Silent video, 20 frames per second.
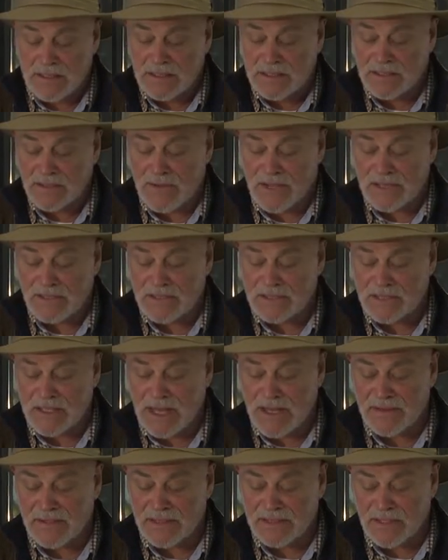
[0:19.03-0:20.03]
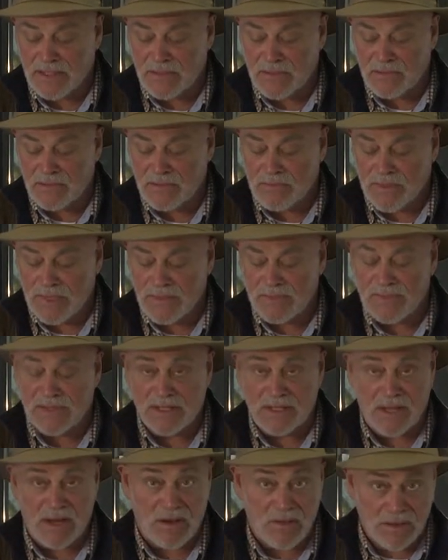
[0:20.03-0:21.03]
So I just got these old
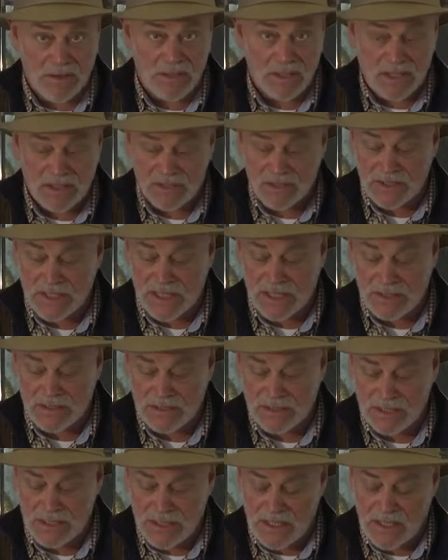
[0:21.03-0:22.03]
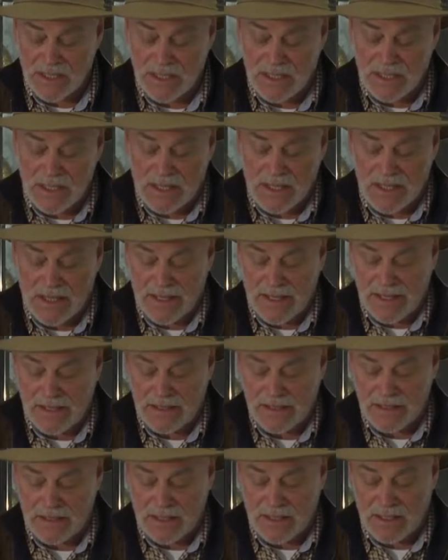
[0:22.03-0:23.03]
empty coconut shells
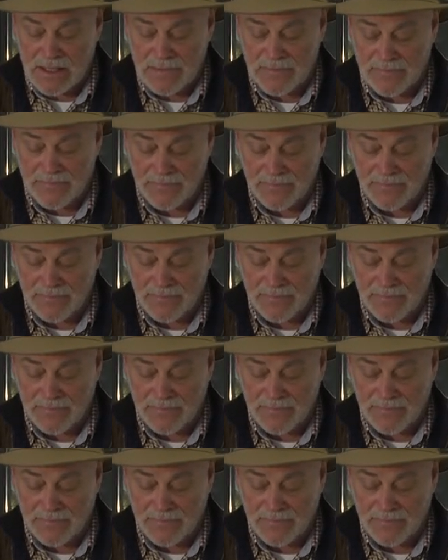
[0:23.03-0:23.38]
and uh,